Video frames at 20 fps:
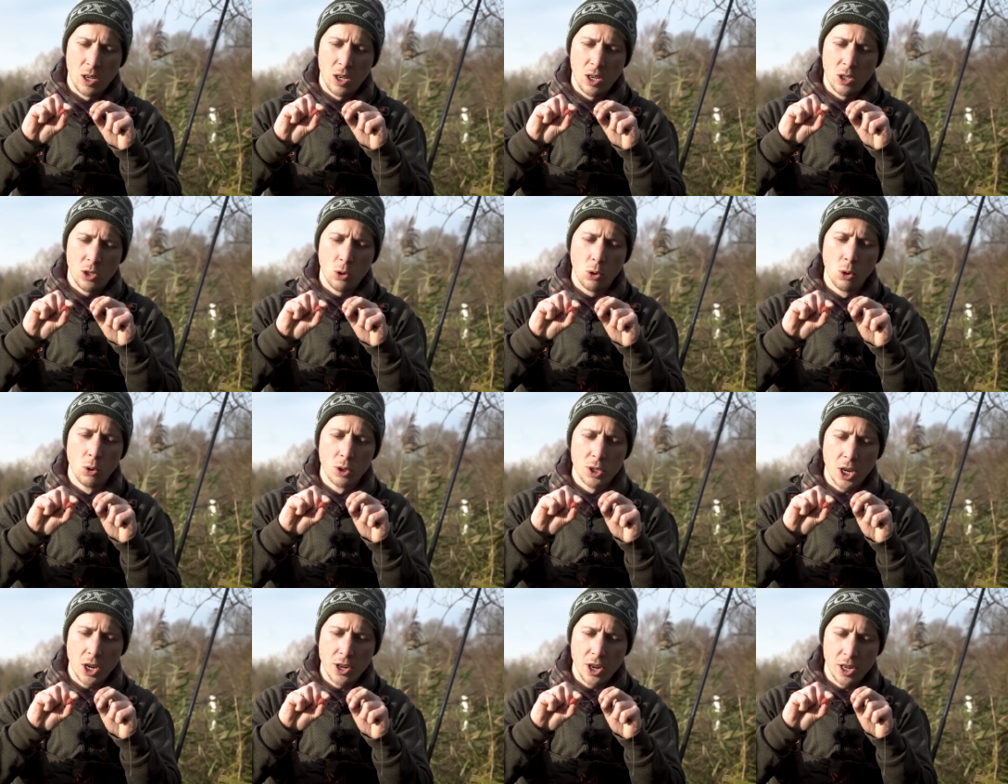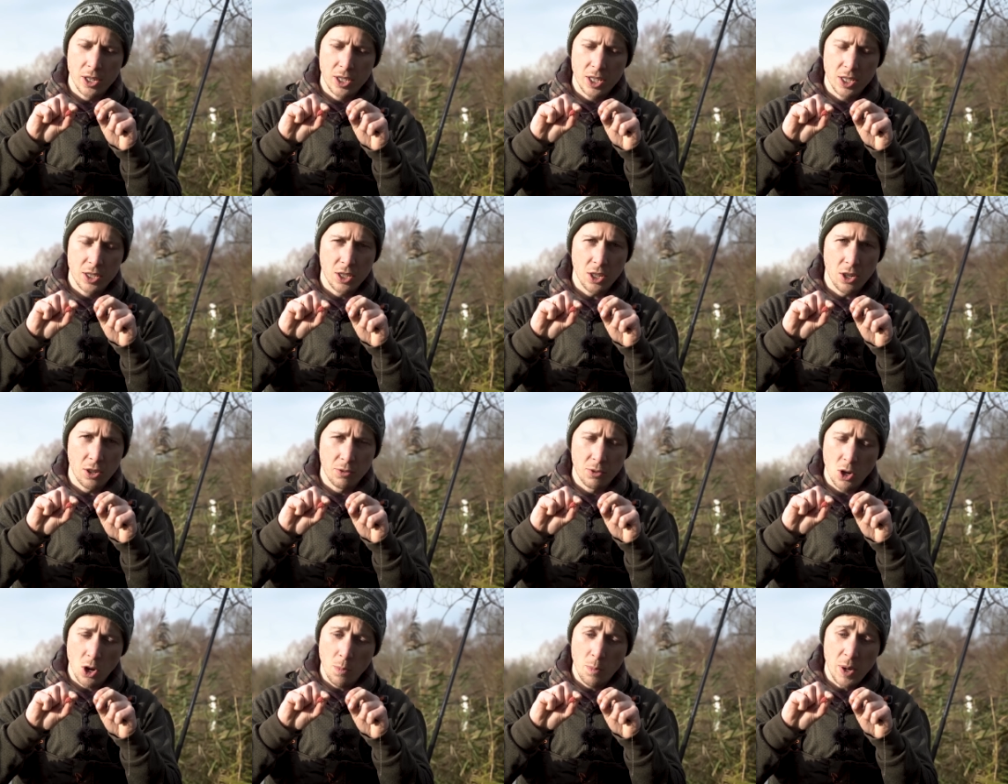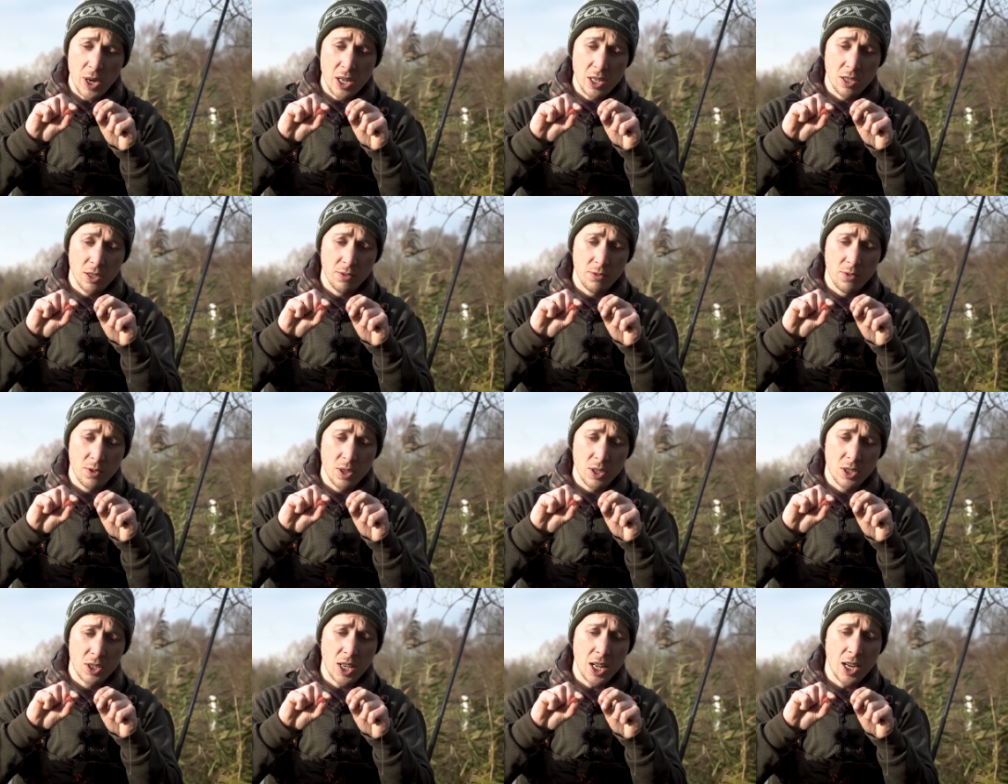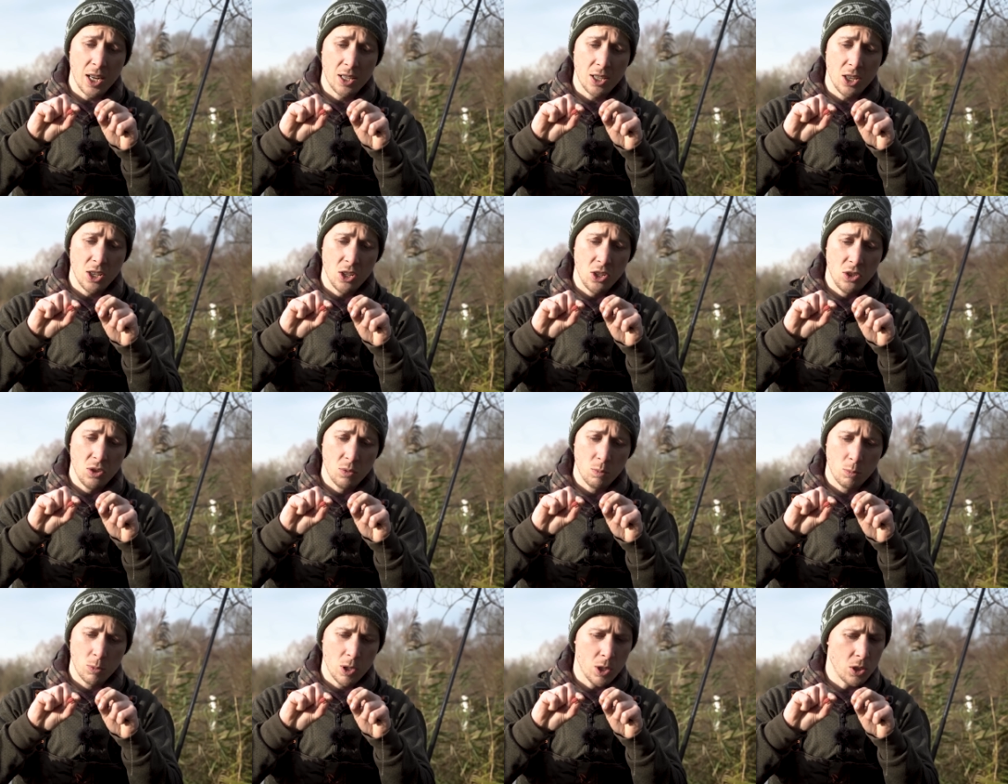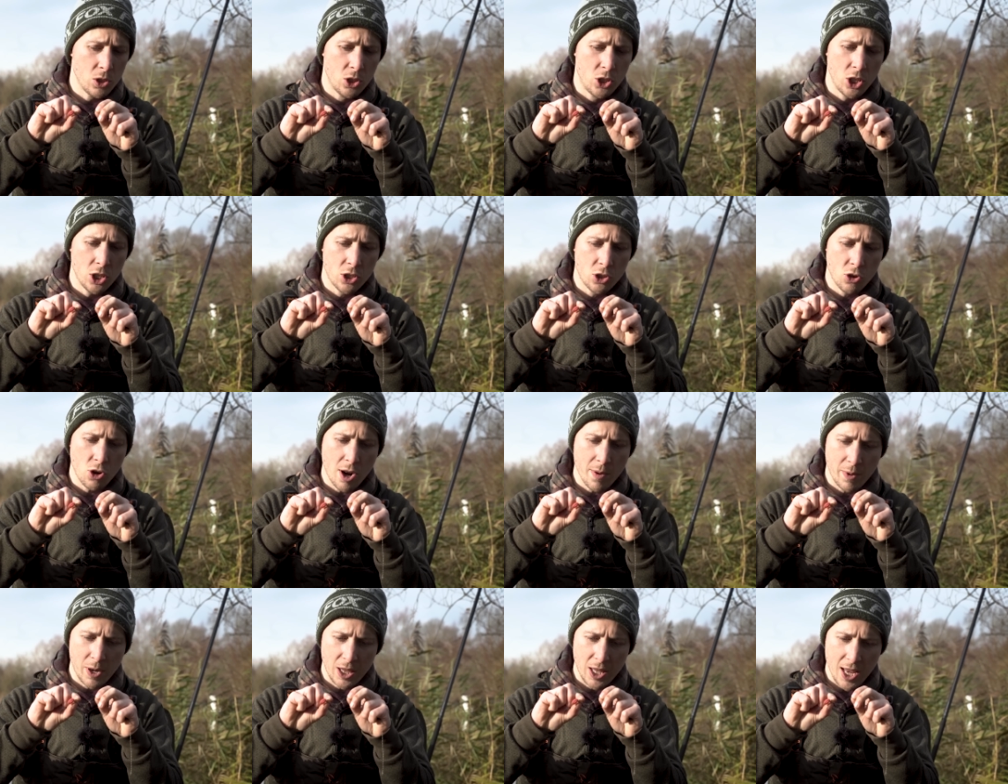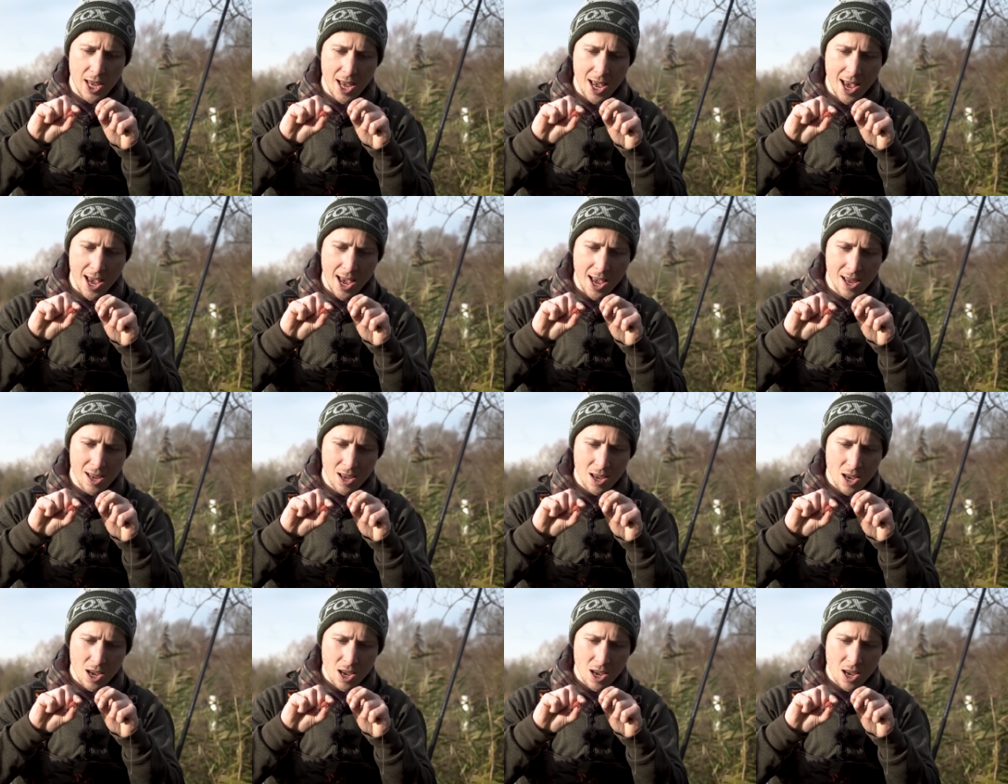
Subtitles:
You'll also notice that I've got a piece of silicone that's just trapping the hair,